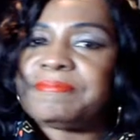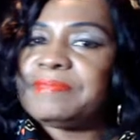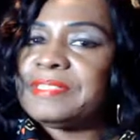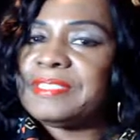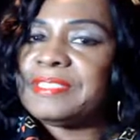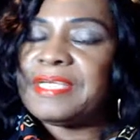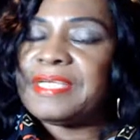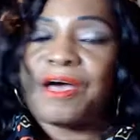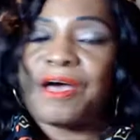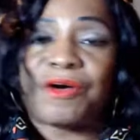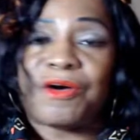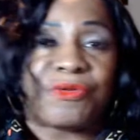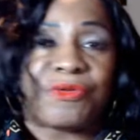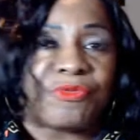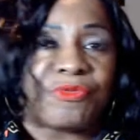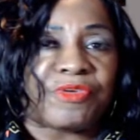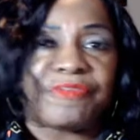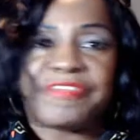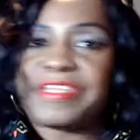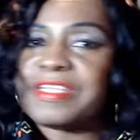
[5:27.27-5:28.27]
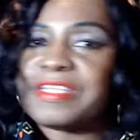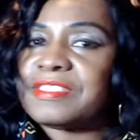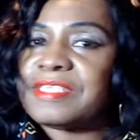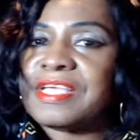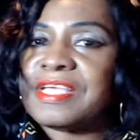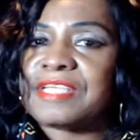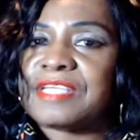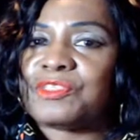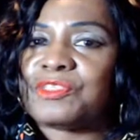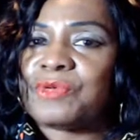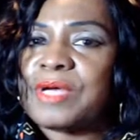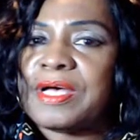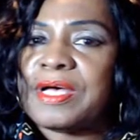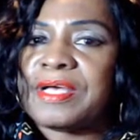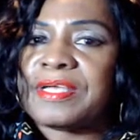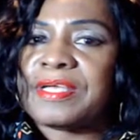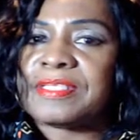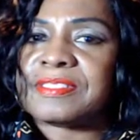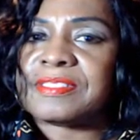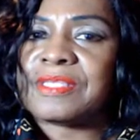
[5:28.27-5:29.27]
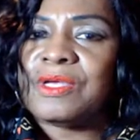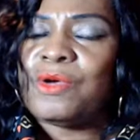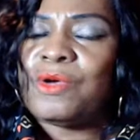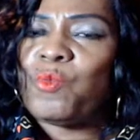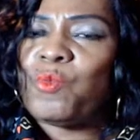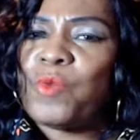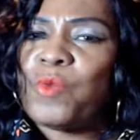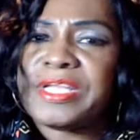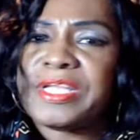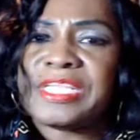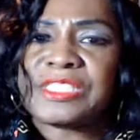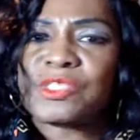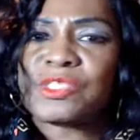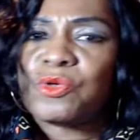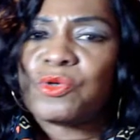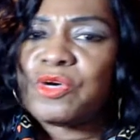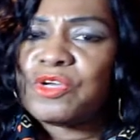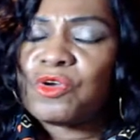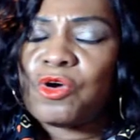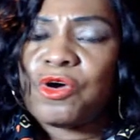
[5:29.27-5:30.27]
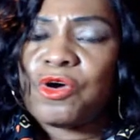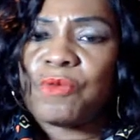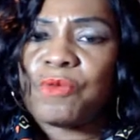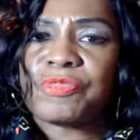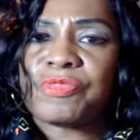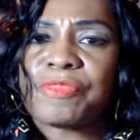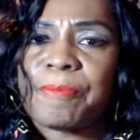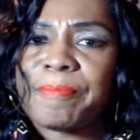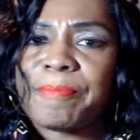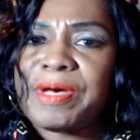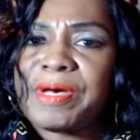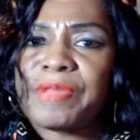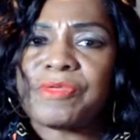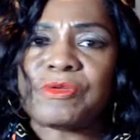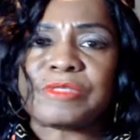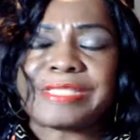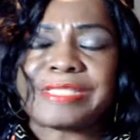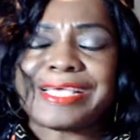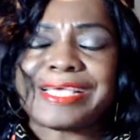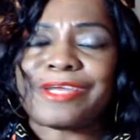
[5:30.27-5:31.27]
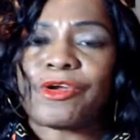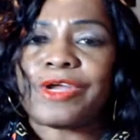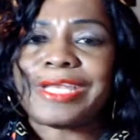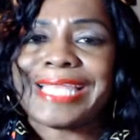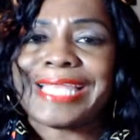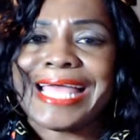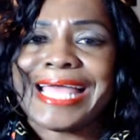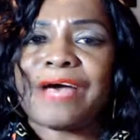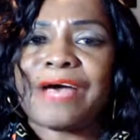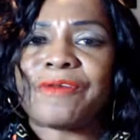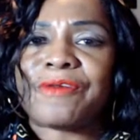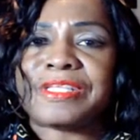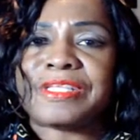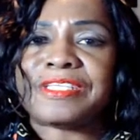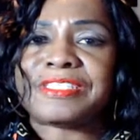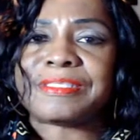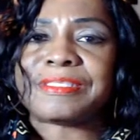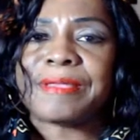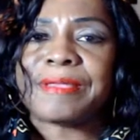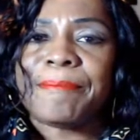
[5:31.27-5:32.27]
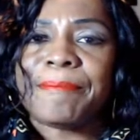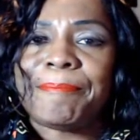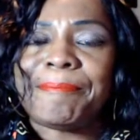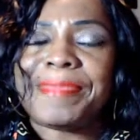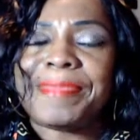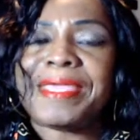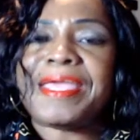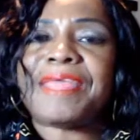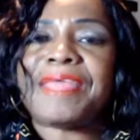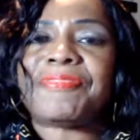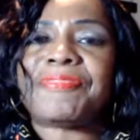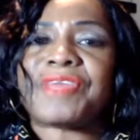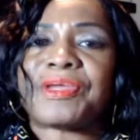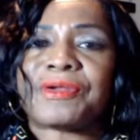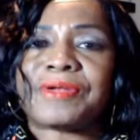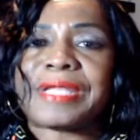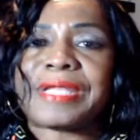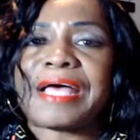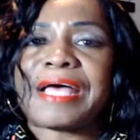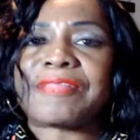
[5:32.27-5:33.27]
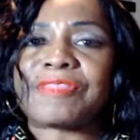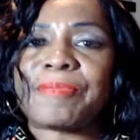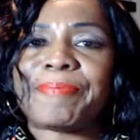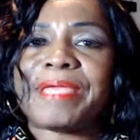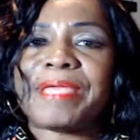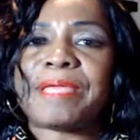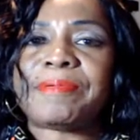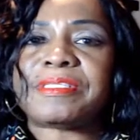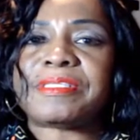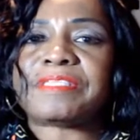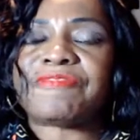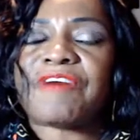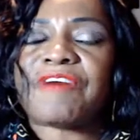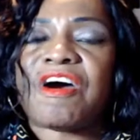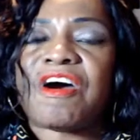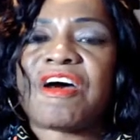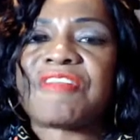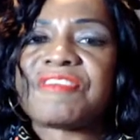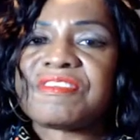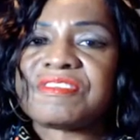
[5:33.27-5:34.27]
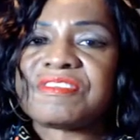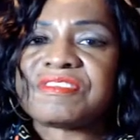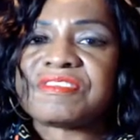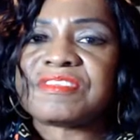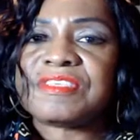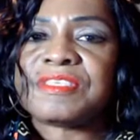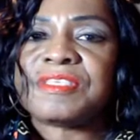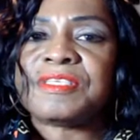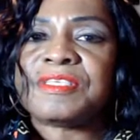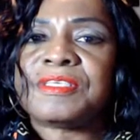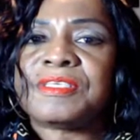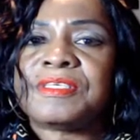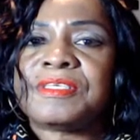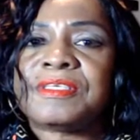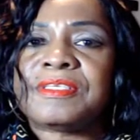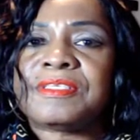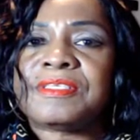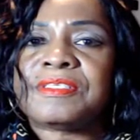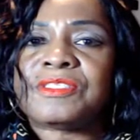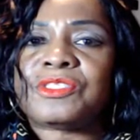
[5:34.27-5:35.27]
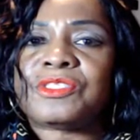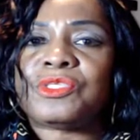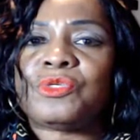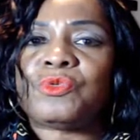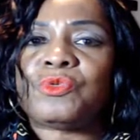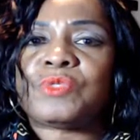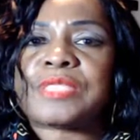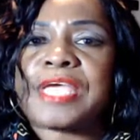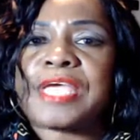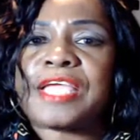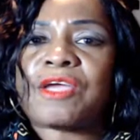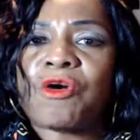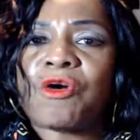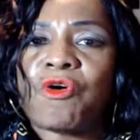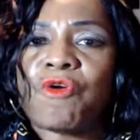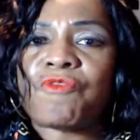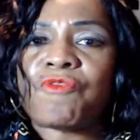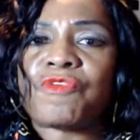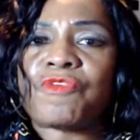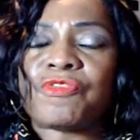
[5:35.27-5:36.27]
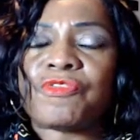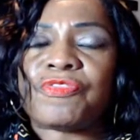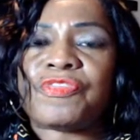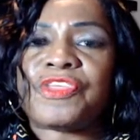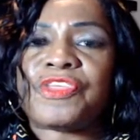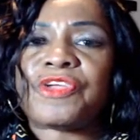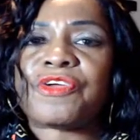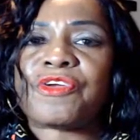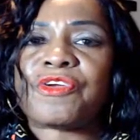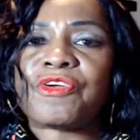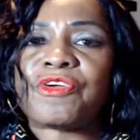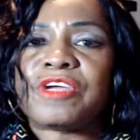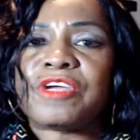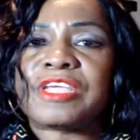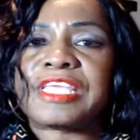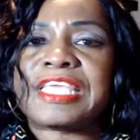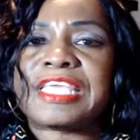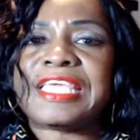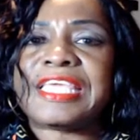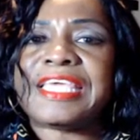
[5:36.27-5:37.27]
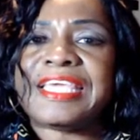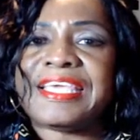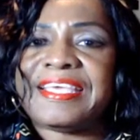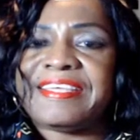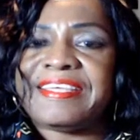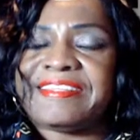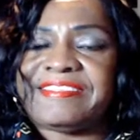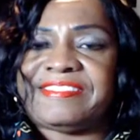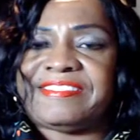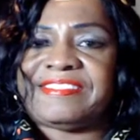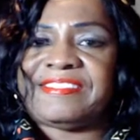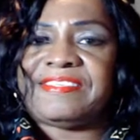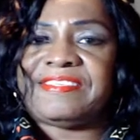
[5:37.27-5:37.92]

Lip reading: How horrific is that, you guys? What is going on with the mothers that are allowing these men that are not the baby's fathers to take over their kids?